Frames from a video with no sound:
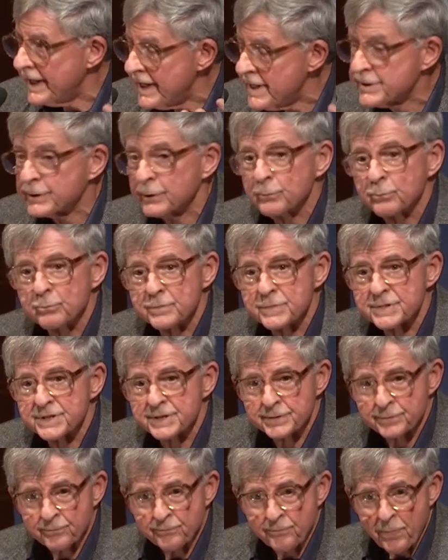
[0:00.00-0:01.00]

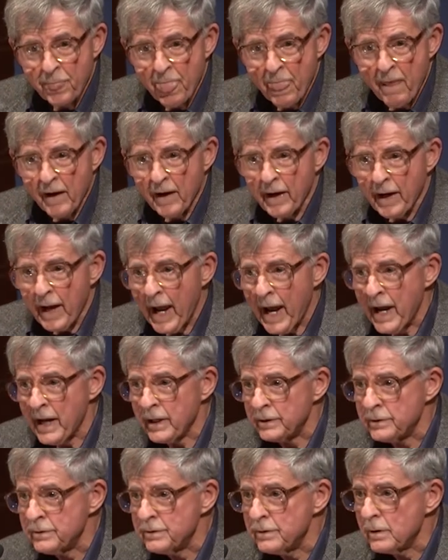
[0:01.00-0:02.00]
isms,
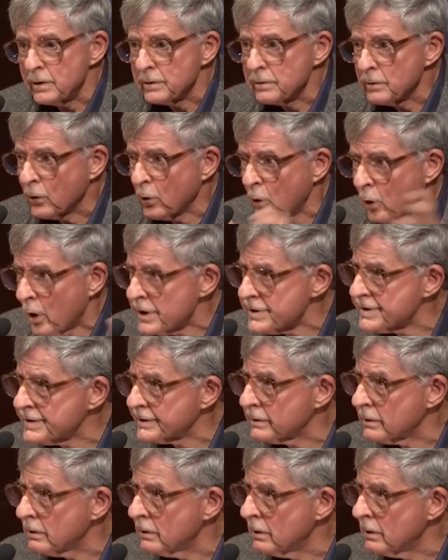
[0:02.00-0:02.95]
had cost,